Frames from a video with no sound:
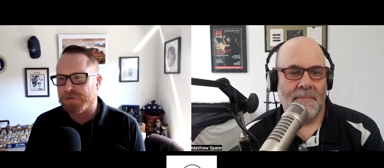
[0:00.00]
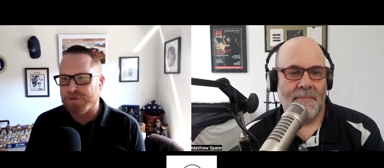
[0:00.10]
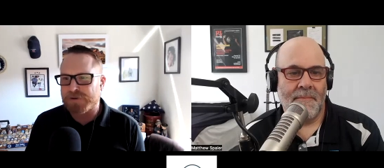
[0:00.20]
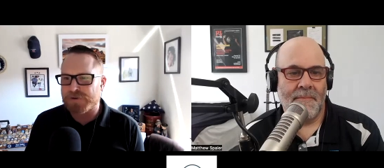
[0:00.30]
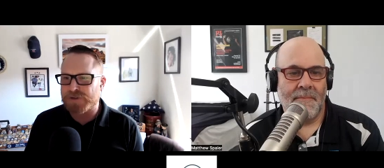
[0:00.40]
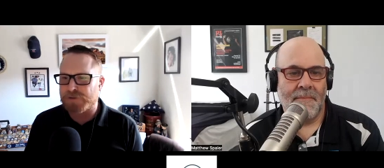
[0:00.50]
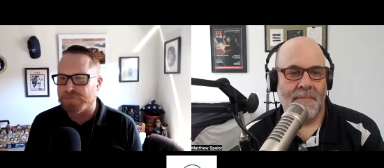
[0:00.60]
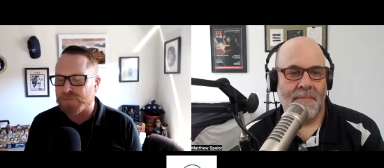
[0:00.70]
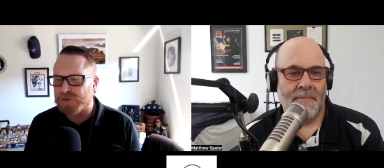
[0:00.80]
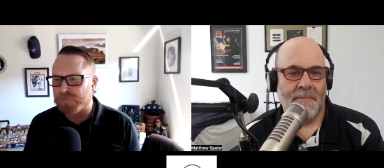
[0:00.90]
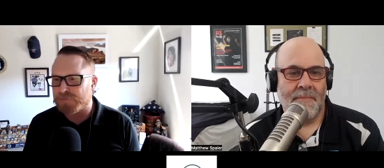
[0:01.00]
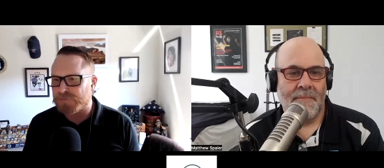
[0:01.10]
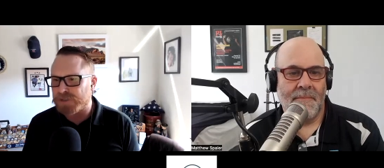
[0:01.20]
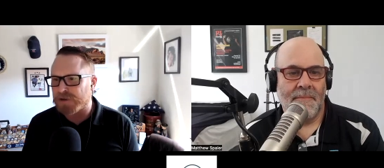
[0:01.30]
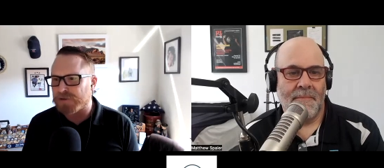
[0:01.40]
Speaker 1: there's some, some
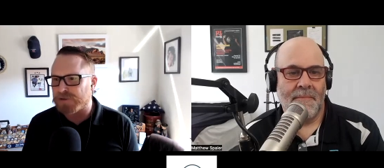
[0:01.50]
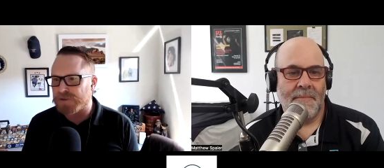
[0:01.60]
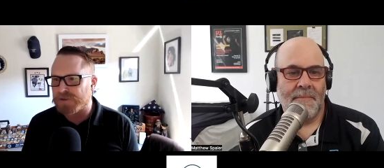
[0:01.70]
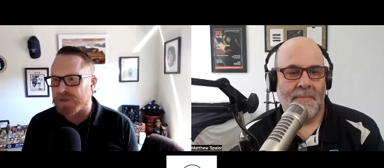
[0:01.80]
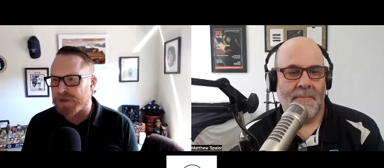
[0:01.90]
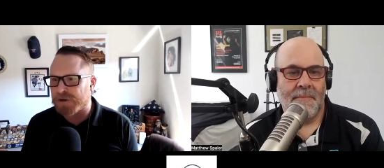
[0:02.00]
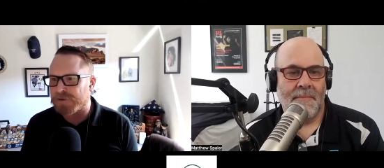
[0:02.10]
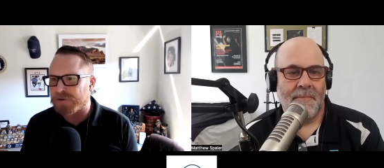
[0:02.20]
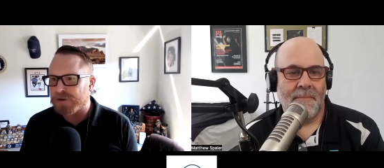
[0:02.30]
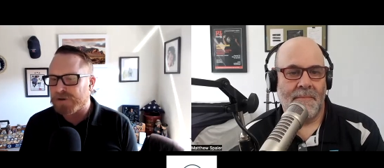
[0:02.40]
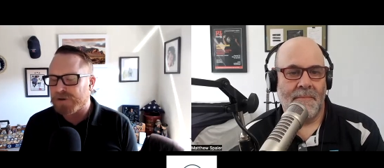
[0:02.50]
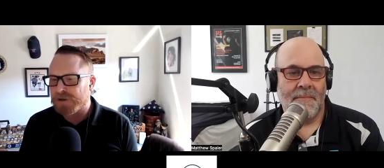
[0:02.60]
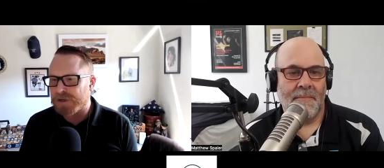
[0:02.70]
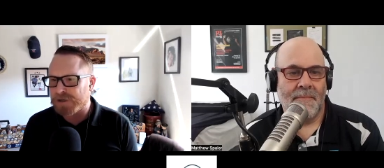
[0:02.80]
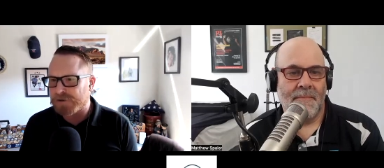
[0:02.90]
challenges there
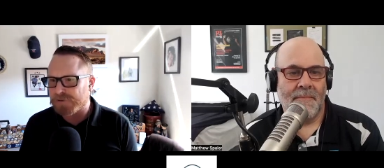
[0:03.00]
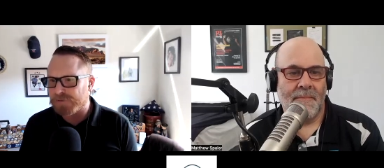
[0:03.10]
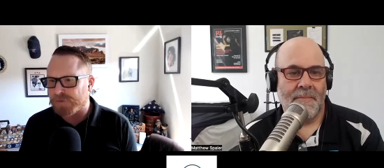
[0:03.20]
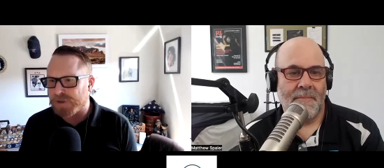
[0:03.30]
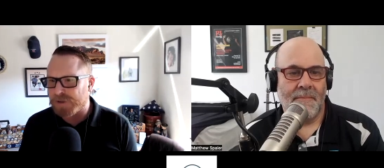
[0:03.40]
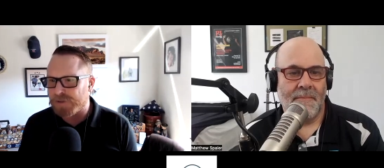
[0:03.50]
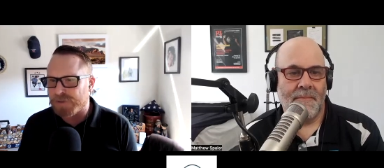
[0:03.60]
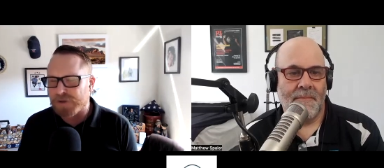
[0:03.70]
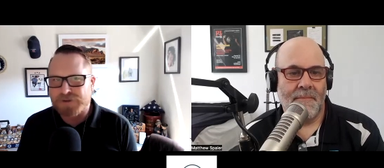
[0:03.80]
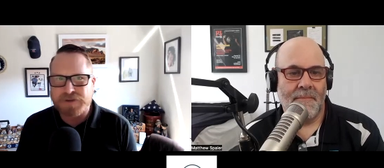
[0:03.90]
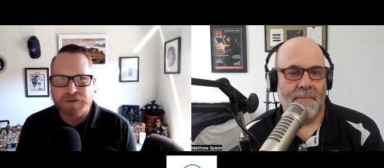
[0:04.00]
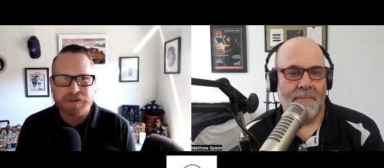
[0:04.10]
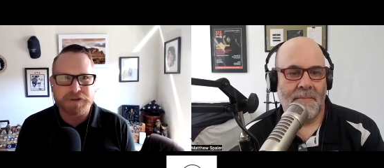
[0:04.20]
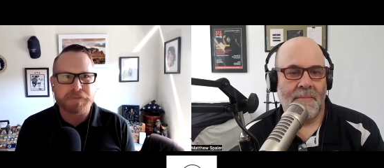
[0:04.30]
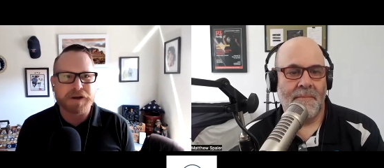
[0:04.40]
uh, with uh,
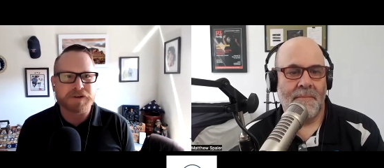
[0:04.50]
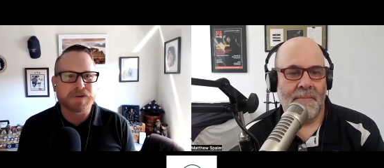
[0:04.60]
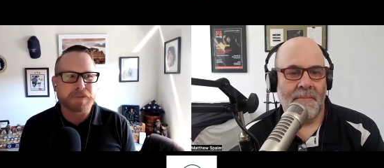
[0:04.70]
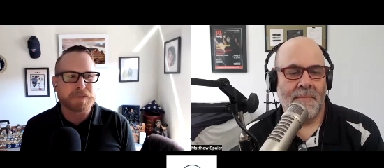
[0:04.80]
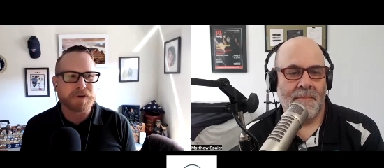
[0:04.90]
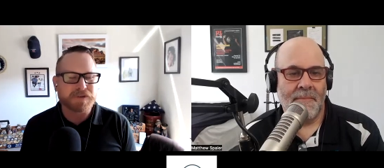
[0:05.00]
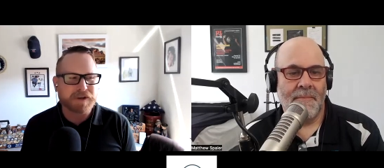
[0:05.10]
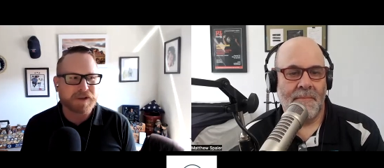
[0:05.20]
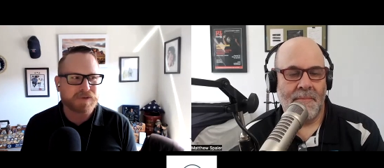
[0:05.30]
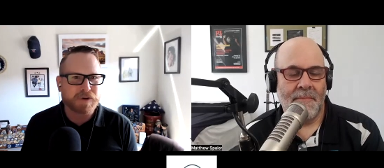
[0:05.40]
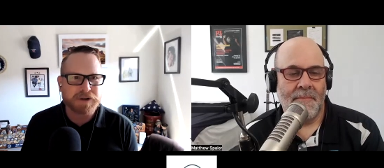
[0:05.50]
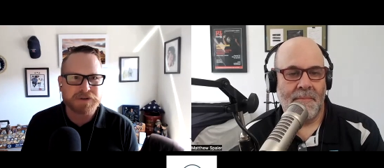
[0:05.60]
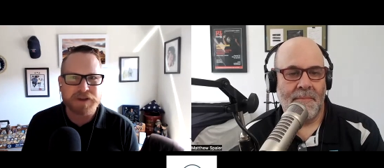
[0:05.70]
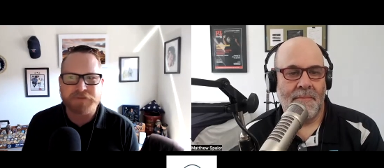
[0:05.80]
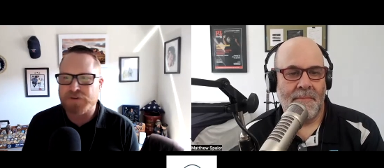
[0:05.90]
the amount of Super Bowls that he's won,
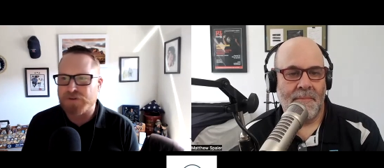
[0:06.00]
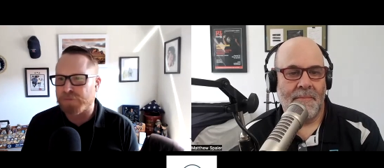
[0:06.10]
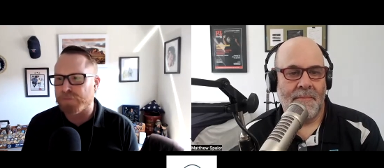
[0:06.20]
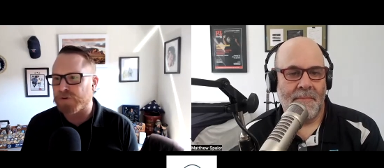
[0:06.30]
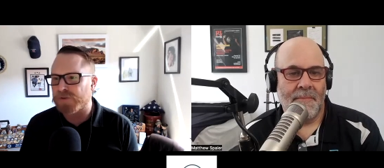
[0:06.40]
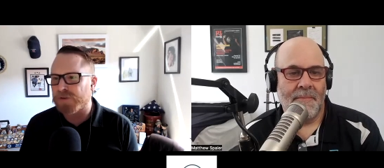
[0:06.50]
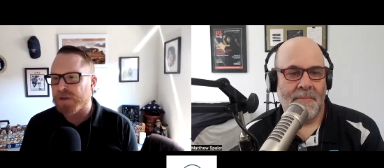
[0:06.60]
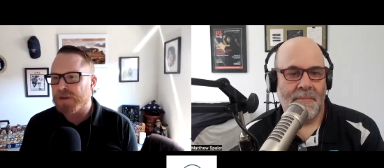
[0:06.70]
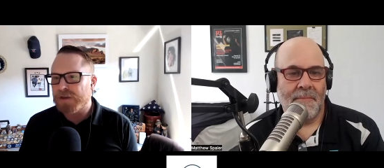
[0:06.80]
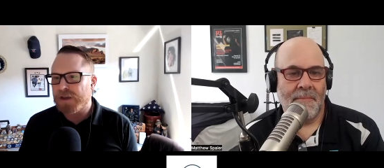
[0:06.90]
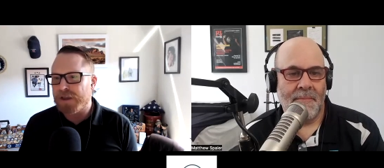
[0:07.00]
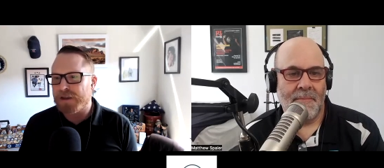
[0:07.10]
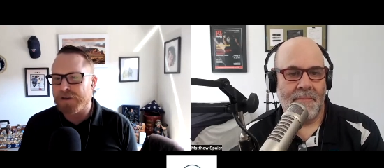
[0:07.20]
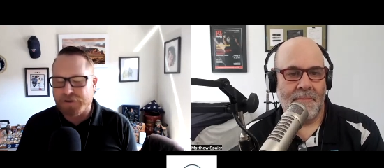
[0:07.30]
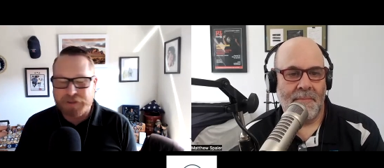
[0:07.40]
seven Super Bowls,
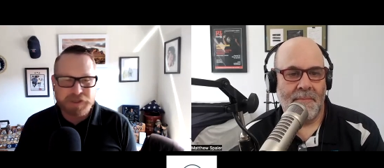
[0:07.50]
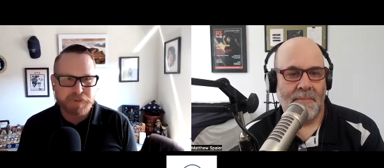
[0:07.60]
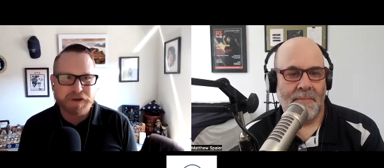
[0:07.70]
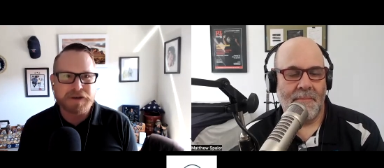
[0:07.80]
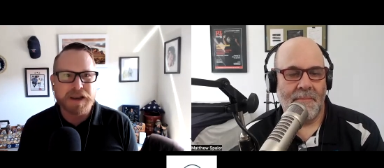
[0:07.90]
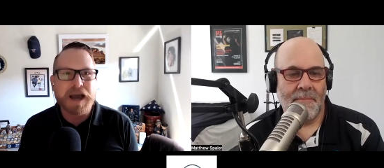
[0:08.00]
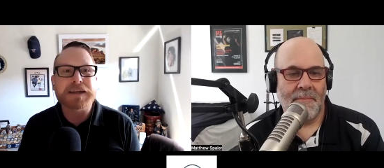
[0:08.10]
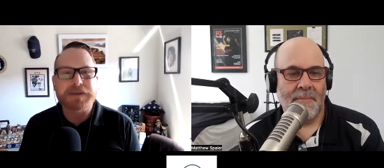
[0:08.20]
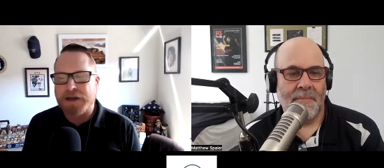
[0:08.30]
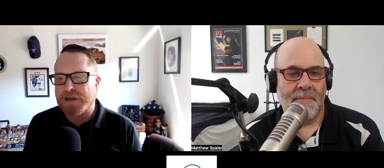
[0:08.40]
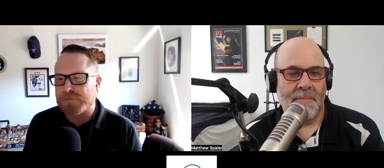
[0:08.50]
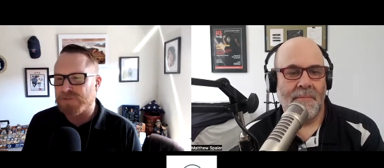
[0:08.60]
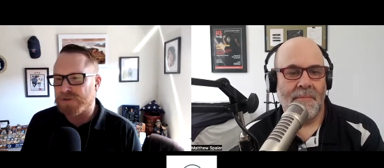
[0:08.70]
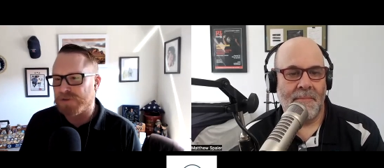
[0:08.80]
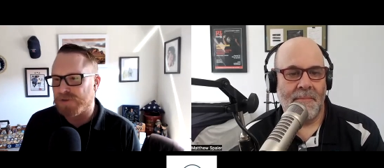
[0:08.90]
and uh, he's been nine times
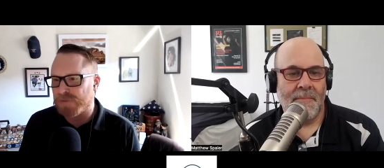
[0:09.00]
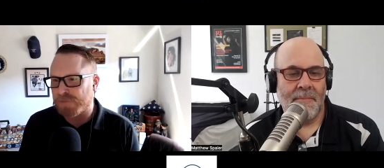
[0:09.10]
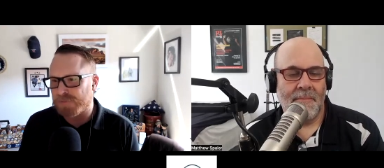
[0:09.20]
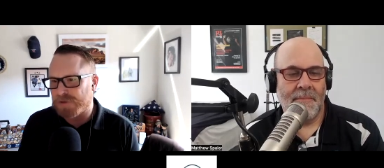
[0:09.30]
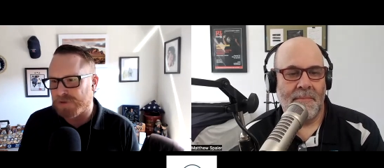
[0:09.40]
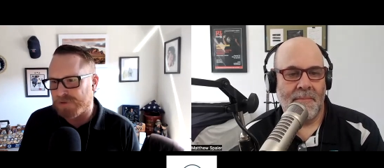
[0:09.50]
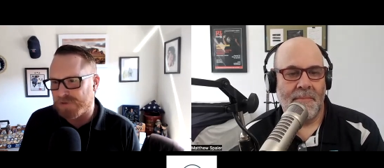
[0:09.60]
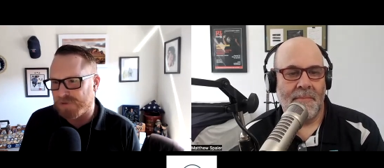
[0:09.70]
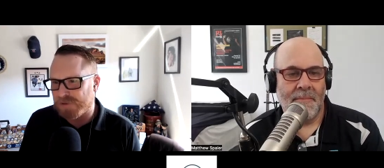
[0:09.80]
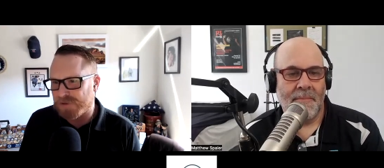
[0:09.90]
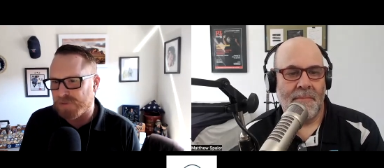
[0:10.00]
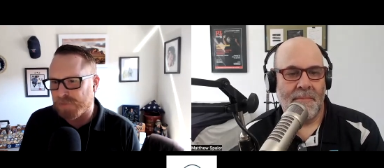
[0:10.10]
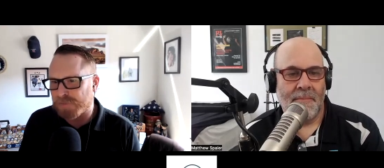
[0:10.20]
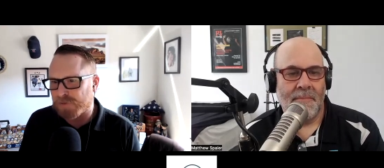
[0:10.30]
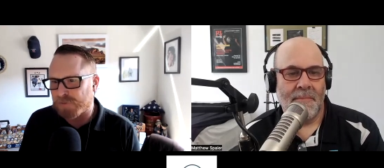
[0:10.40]
to super to the Super
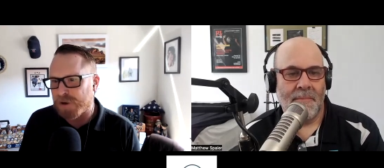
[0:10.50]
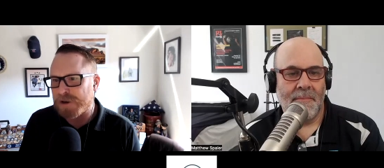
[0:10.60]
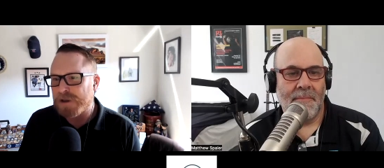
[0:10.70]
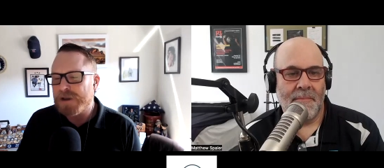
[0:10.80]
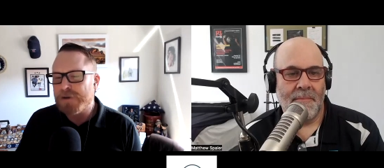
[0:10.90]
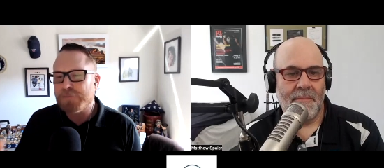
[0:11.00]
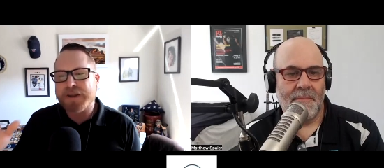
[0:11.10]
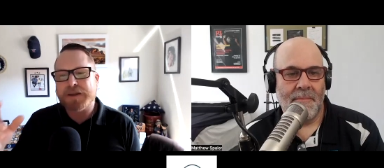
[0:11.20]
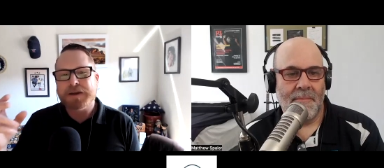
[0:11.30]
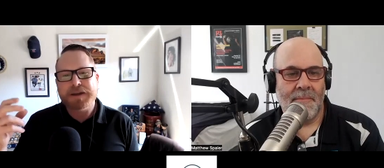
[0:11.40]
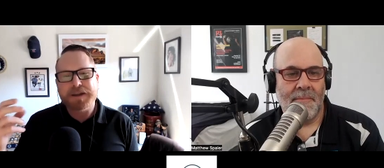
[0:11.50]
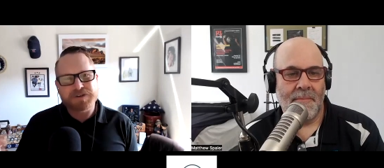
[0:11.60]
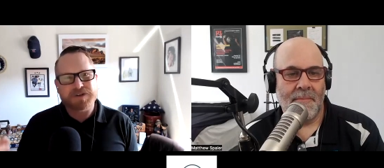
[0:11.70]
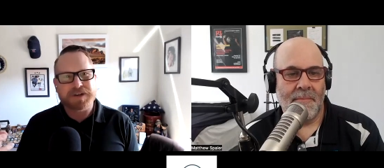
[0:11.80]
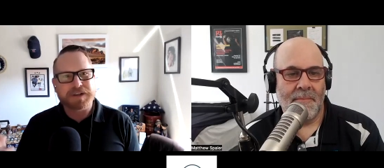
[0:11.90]
Bowl, right? But
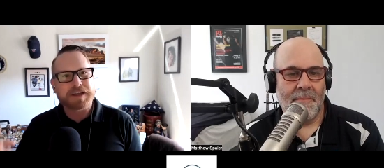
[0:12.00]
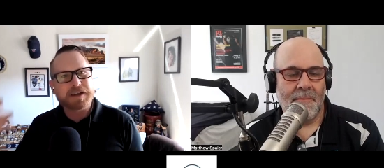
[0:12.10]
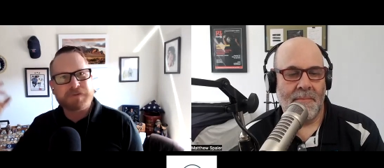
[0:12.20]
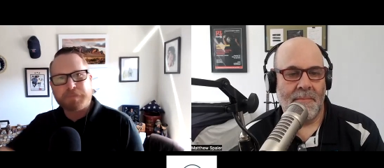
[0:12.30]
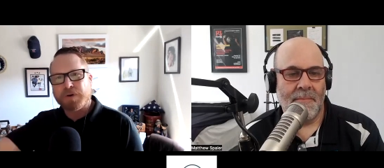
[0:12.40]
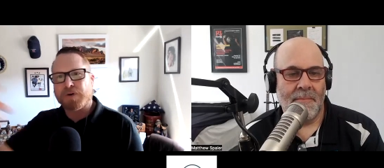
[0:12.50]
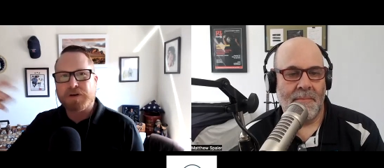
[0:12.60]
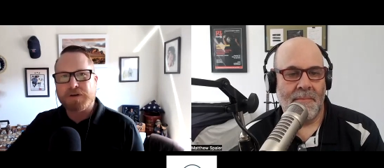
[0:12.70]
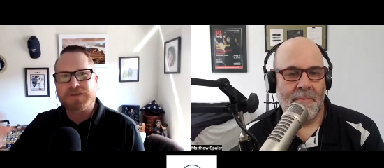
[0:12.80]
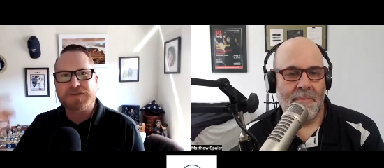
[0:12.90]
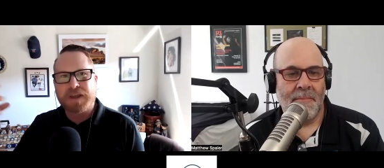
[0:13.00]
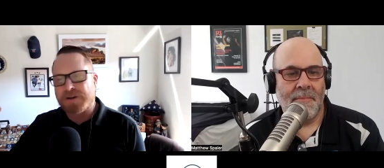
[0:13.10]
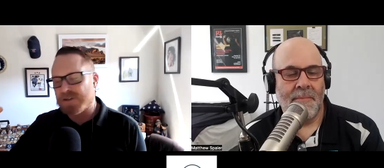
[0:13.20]
interestingly enough, it pulled all this data,